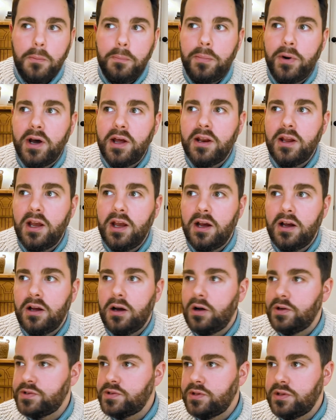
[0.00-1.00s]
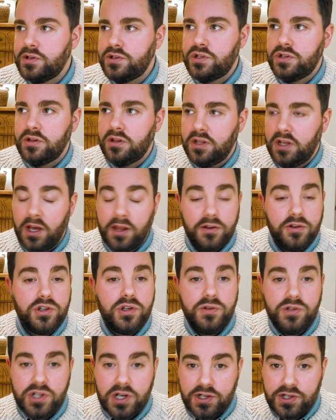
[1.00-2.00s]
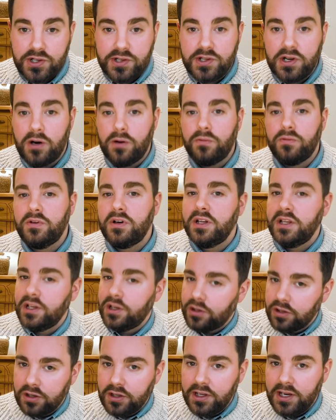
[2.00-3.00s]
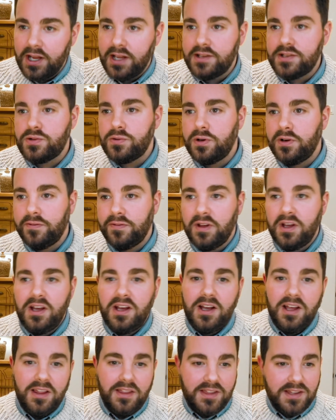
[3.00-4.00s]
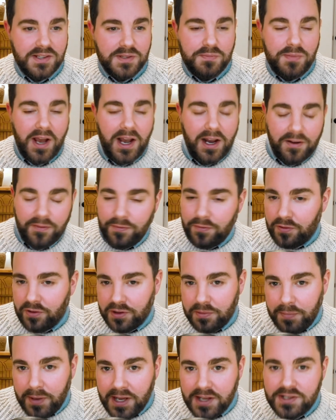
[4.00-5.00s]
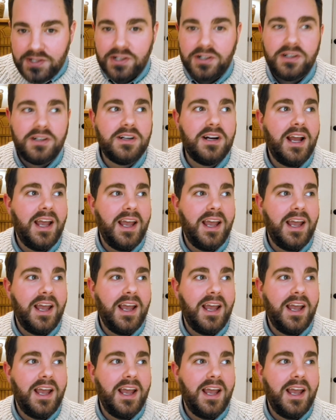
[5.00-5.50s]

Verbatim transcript: But also the other two judges are really good at sort of this back and forth banter,